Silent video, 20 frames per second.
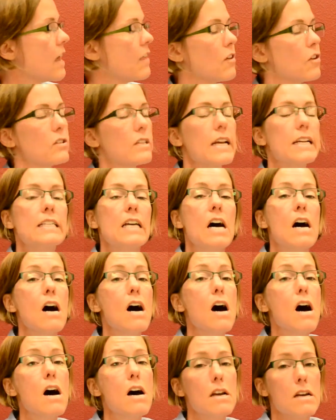There's a
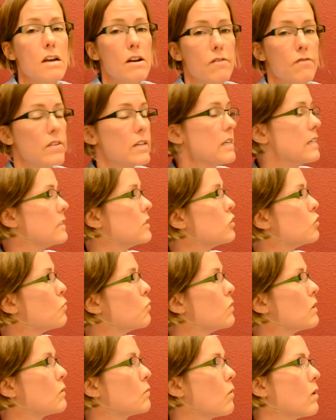ton of these. You
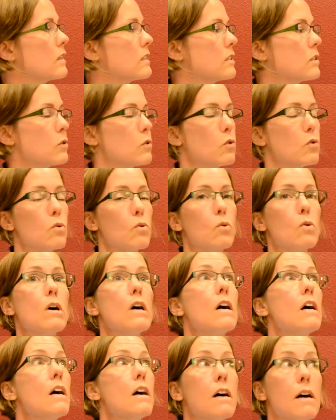Wouldn't Want To
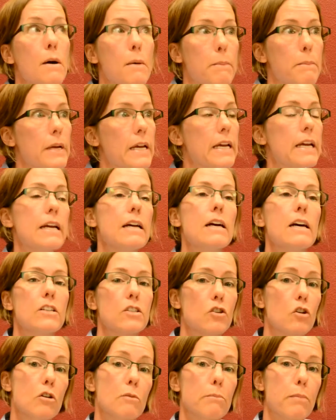Be a
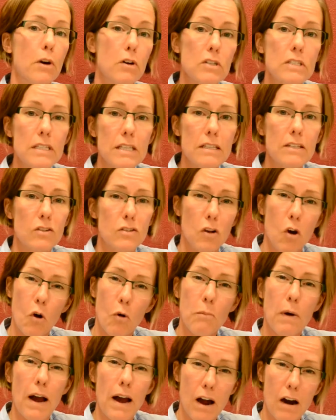Certain Person. There's a whole
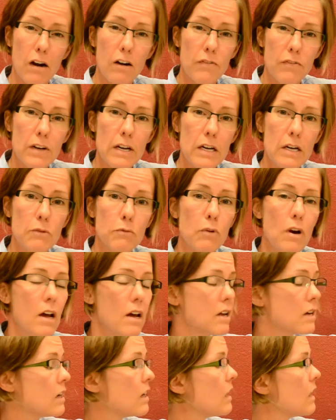biography
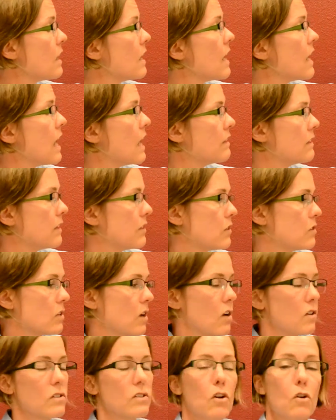run. And then there's
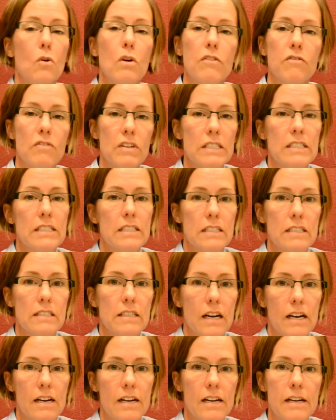also Events in
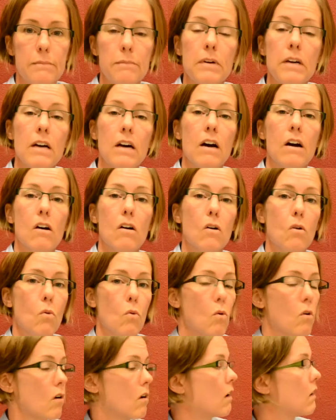Time.
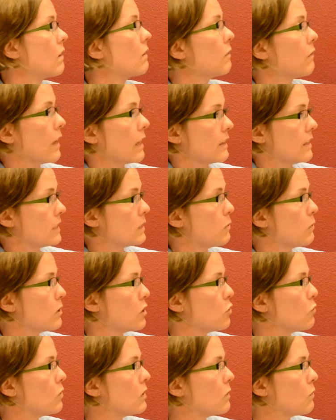Or like this
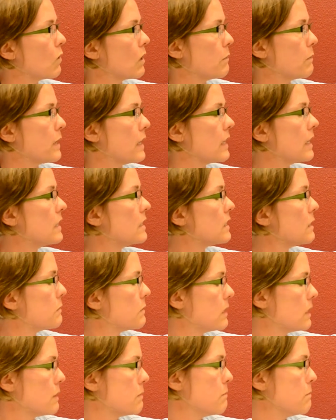one, You Wouldn't Want to Be an
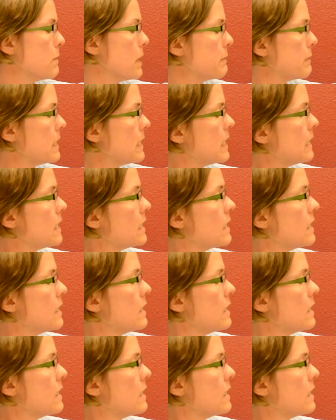Egyptian Mummy.